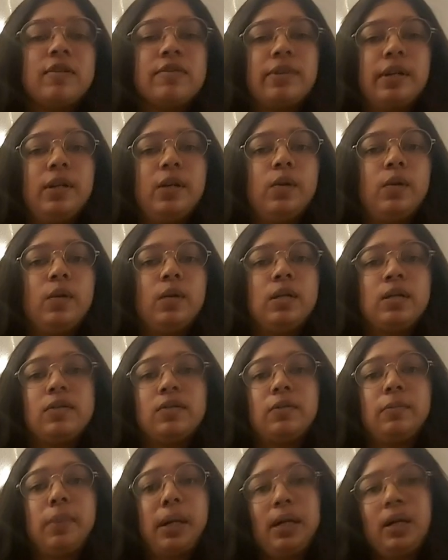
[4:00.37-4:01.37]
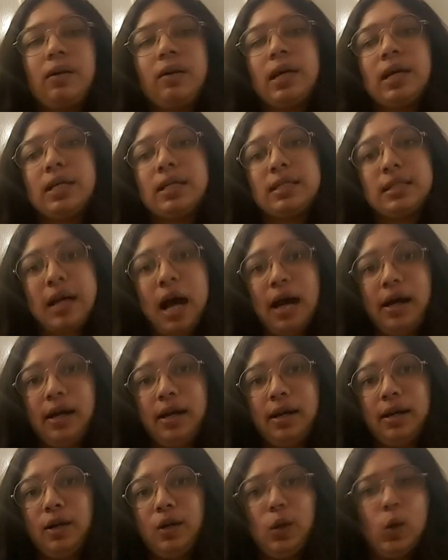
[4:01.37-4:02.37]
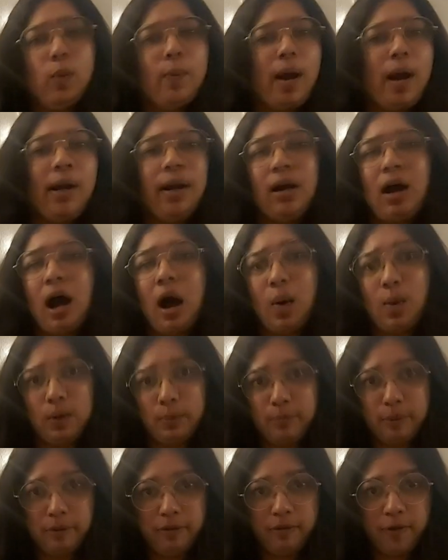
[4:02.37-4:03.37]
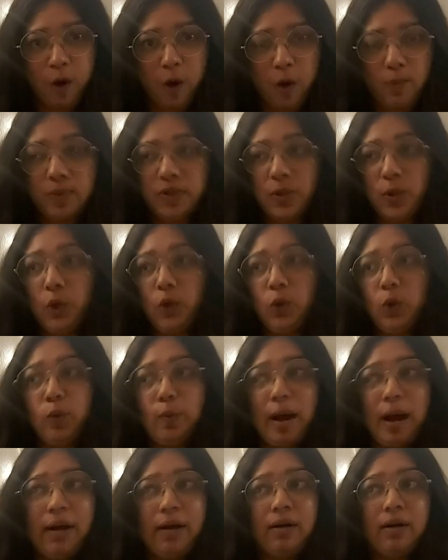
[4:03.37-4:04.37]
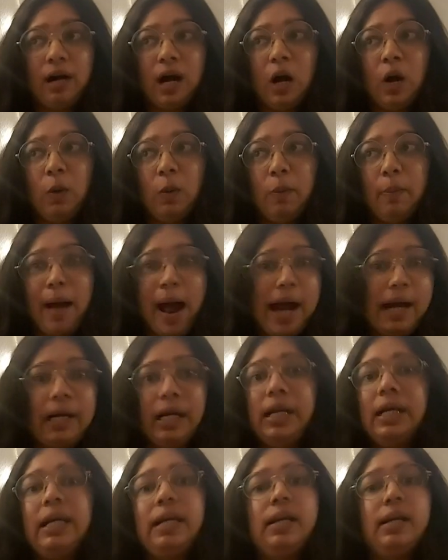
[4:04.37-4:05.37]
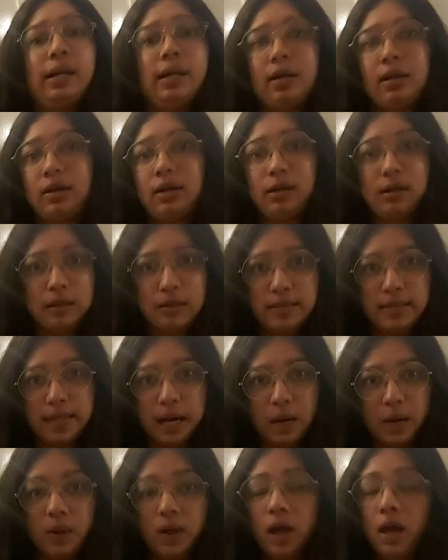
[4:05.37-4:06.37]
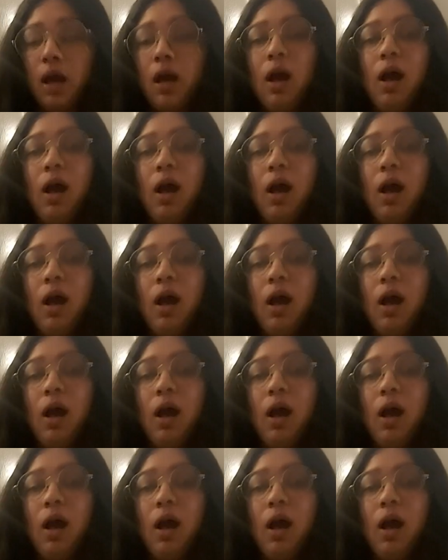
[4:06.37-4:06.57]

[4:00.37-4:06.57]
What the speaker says: this video is for me to get started, no matter how it performs or no matter how badly it turns out.